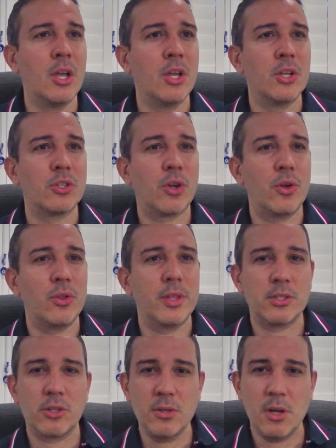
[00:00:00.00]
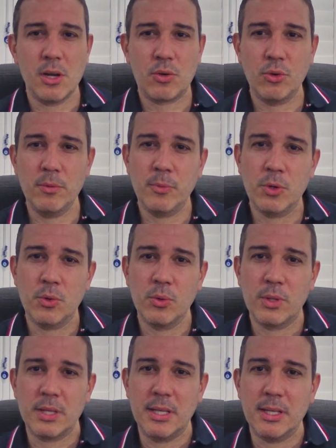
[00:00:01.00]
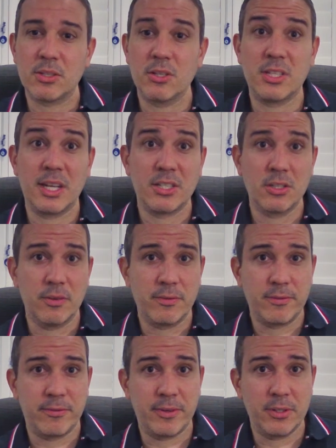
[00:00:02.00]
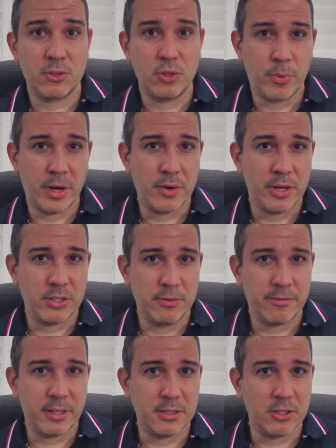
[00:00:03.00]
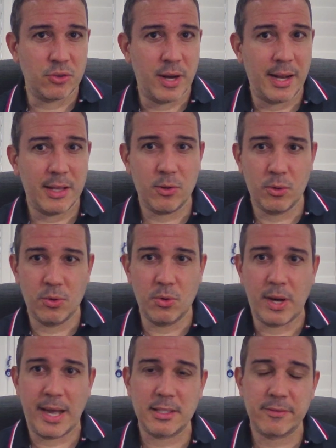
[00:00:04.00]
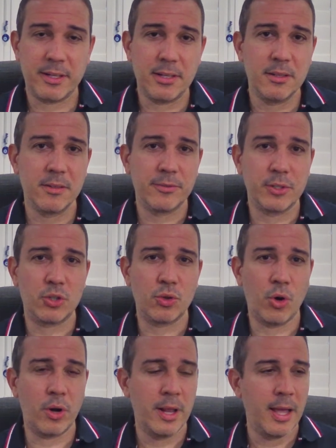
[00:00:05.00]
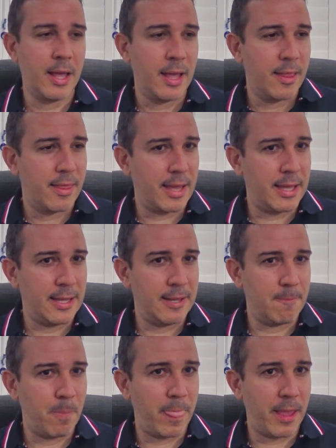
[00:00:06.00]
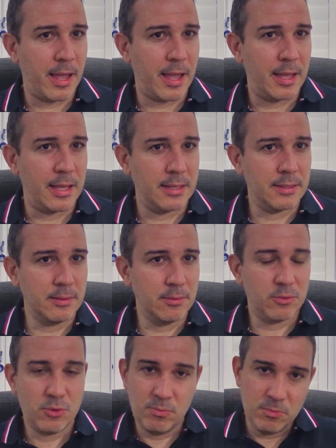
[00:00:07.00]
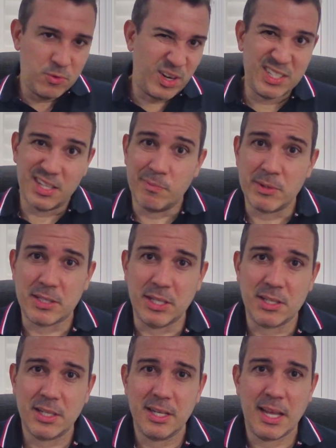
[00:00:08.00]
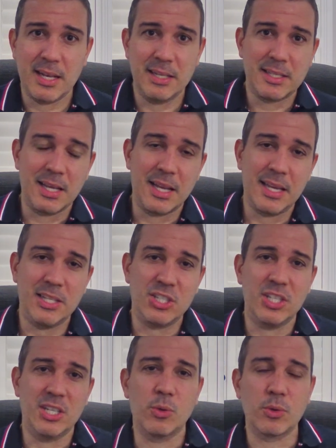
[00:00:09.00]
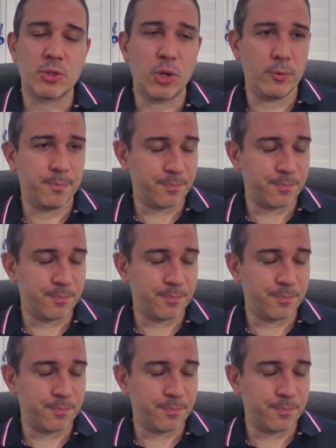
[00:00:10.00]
So there's a group called the Association of Superannuation Funds Australia, or ASFA for short. They crunch the numbers essentially, and each year or so